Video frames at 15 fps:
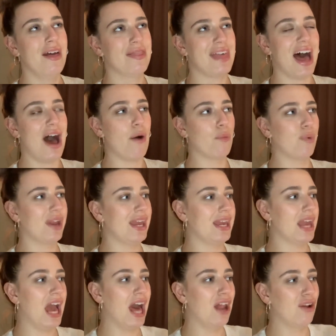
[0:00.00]
that
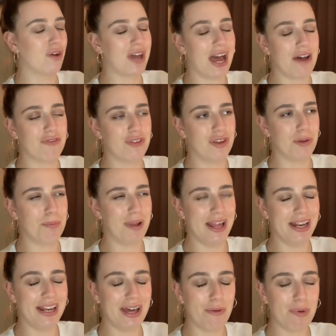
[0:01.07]
we look after the
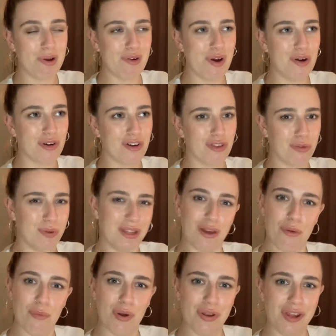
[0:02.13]
planet that we're on, because we
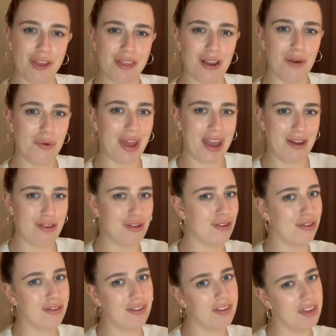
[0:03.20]
don't want these
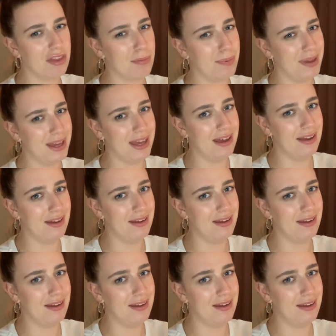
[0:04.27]
locations to disappear.